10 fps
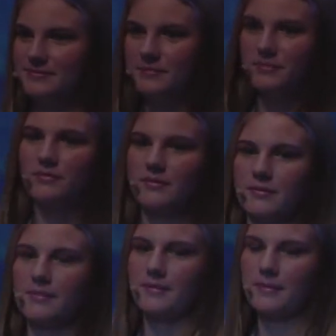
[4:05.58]

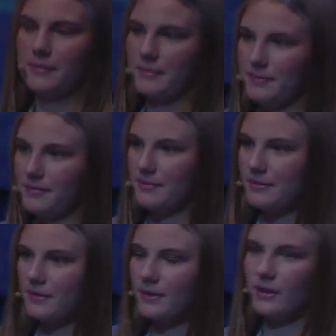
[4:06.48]

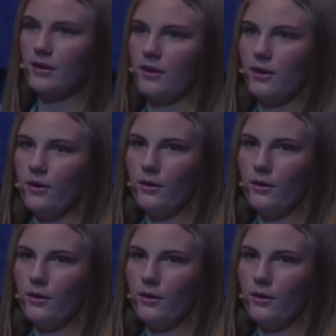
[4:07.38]
Nothing is said.